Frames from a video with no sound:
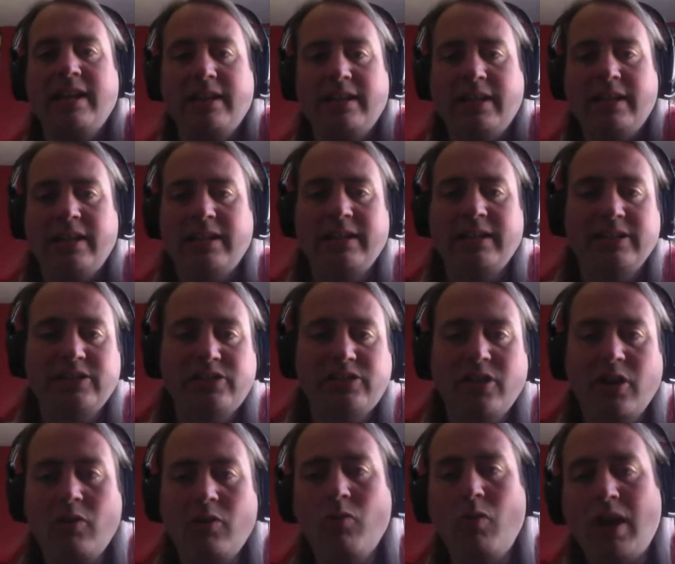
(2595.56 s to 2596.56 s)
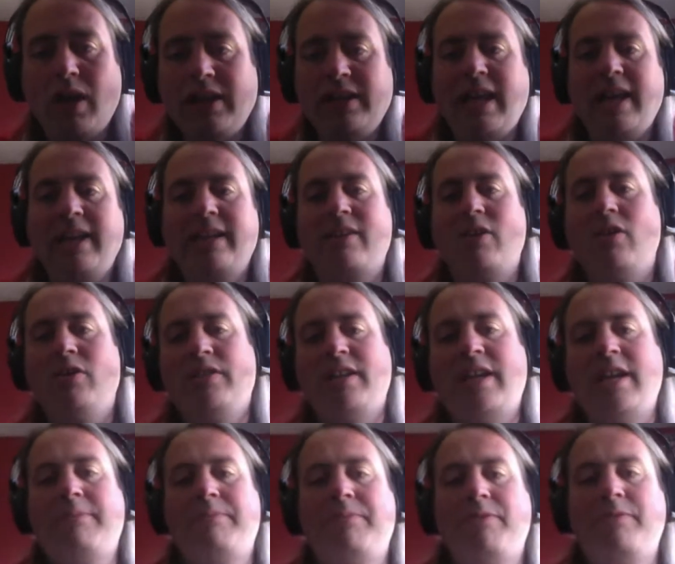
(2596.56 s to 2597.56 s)
There's no way that
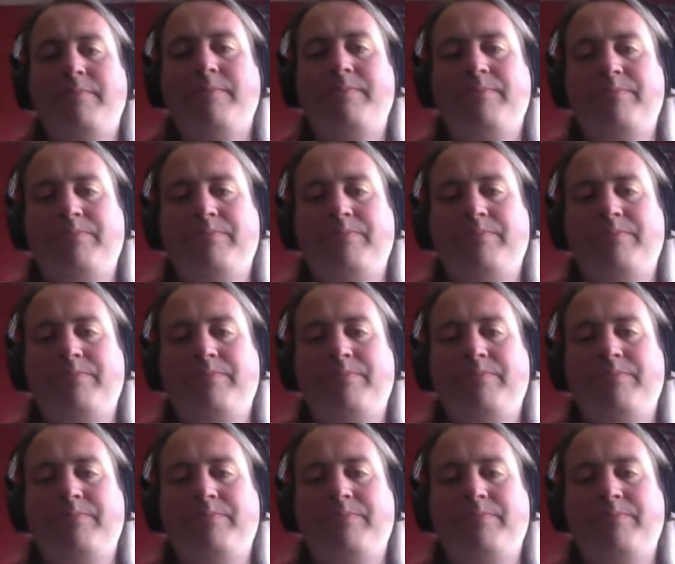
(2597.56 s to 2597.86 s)
can't happen.